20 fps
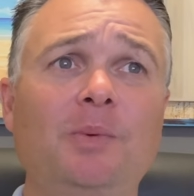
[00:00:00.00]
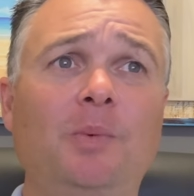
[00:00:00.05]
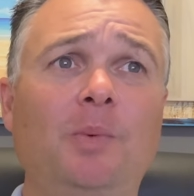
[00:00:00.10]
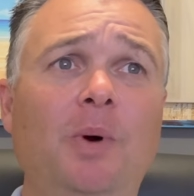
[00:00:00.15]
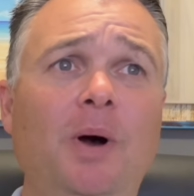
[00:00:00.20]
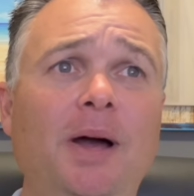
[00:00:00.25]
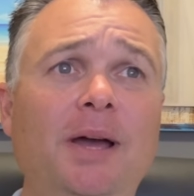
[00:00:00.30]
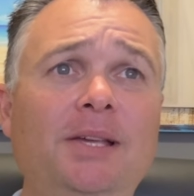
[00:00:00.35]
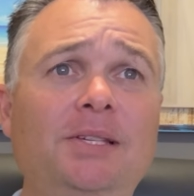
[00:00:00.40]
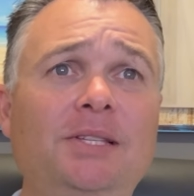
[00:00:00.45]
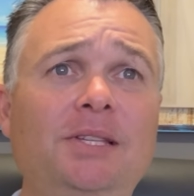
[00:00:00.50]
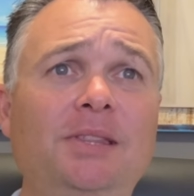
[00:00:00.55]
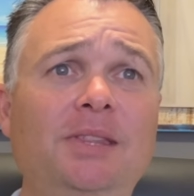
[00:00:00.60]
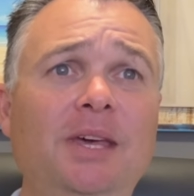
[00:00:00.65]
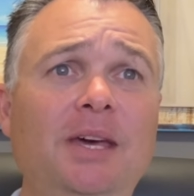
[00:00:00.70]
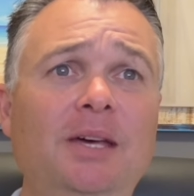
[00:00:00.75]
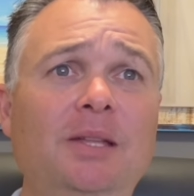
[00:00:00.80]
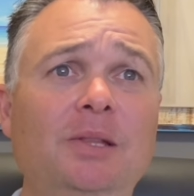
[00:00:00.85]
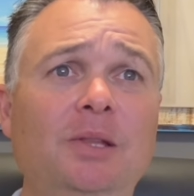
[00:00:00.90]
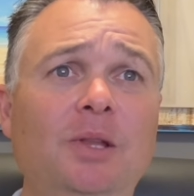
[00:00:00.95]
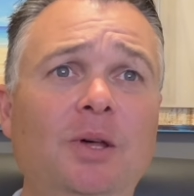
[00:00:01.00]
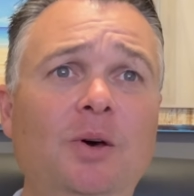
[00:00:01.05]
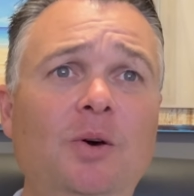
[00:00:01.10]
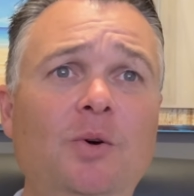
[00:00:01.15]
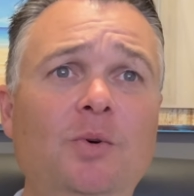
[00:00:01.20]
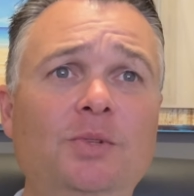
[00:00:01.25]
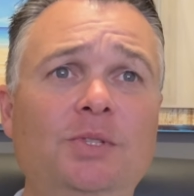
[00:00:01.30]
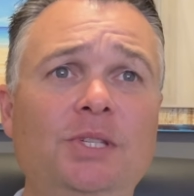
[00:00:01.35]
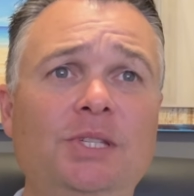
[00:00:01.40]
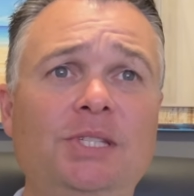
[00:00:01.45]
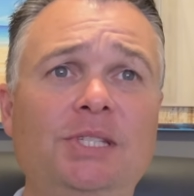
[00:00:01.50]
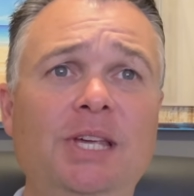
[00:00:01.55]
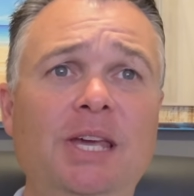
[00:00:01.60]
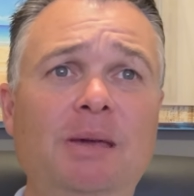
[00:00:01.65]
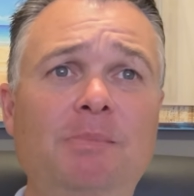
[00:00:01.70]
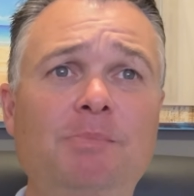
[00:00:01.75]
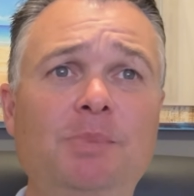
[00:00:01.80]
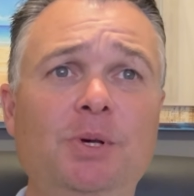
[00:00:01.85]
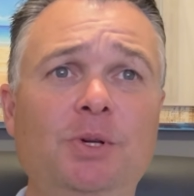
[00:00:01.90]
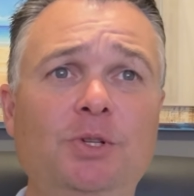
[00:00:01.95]
Why is it that low? It's the
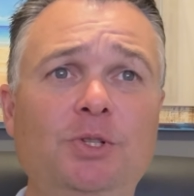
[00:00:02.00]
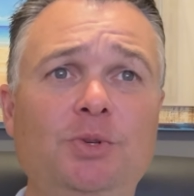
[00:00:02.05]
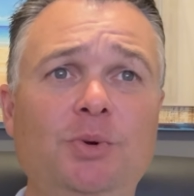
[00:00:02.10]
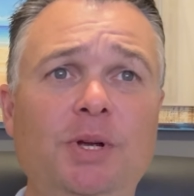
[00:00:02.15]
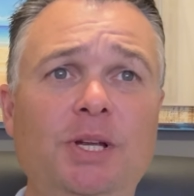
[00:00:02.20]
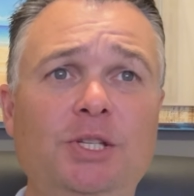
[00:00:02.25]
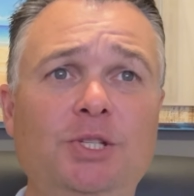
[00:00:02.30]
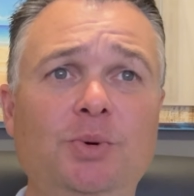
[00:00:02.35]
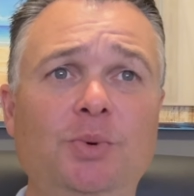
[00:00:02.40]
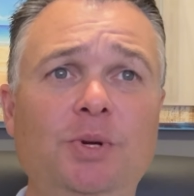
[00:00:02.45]
same millage rate,